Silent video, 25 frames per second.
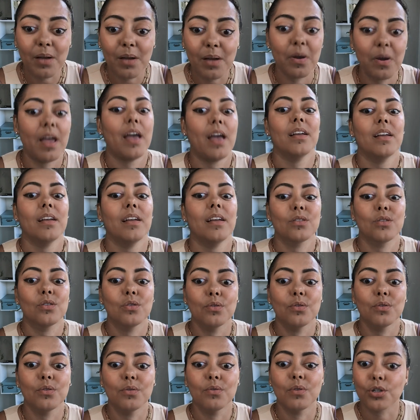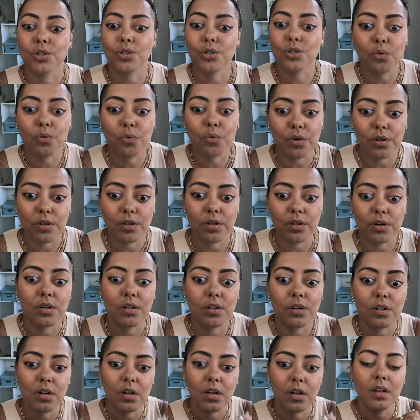way to a
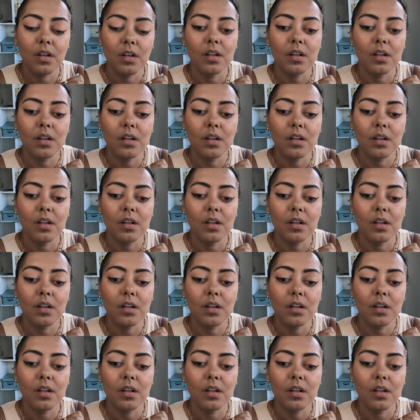shorter